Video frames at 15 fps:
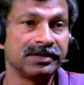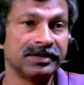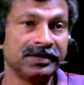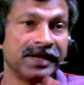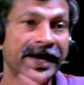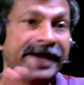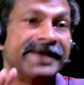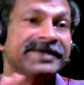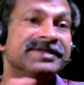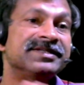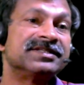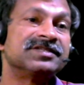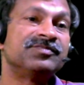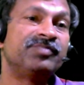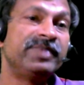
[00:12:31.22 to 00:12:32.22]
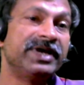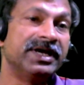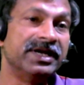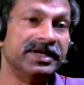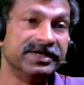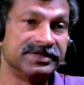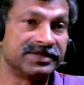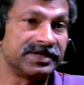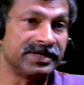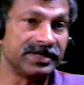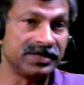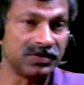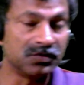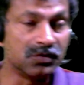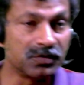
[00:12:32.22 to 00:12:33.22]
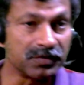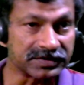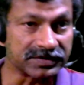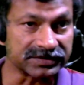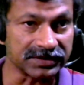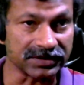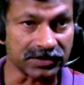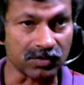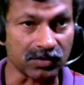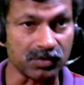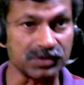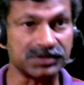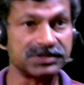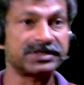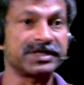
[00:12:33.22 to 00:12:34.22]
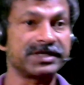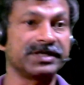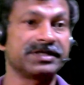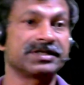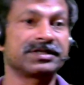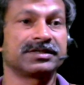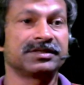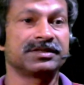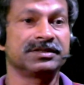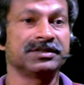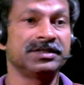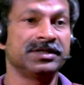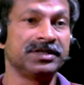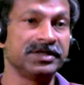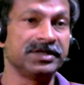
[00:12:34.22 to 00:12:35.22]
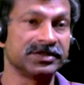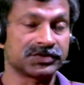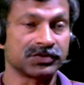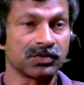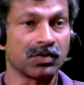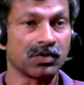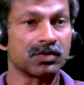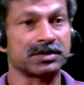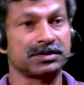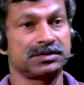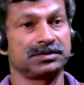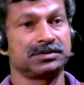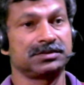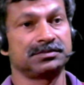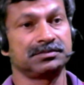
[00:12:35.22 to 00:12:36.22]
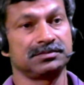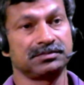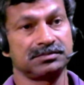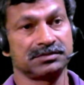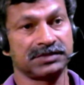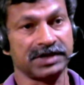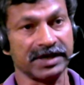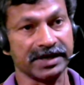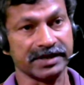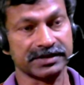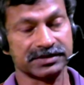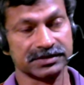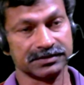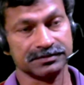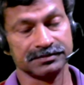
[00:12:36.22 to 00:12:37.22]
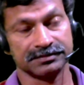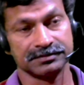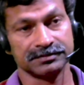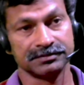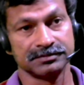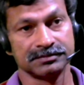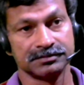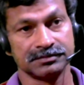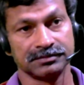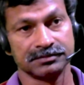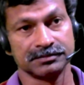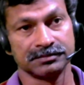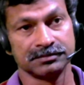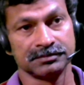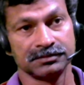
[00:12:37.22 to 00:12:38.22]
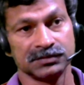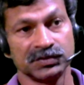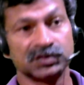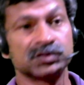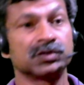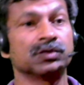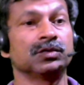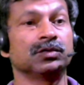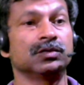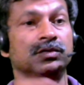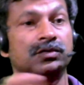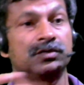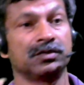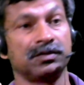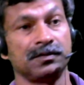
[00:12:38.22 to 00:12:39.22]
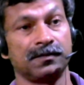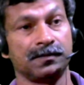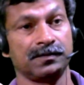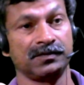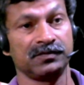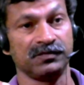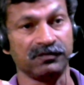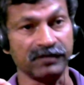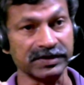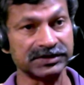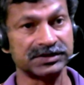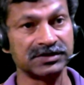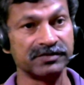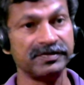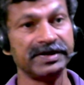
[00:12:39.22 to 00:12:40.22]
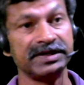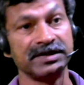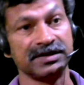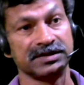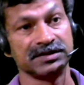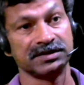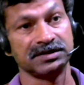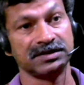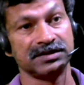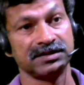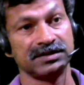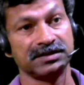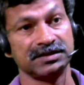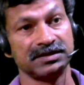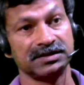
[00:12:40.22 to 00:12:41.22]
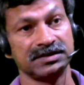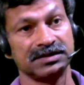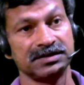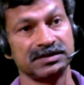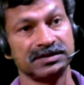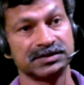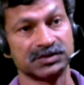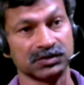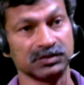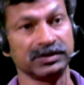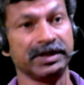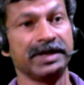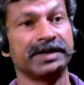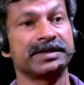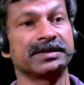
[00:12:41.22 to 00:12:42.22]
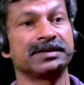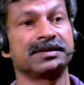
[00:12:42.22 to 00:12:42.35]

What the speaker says: light speed is a universal constant is not correct. So, first we saw that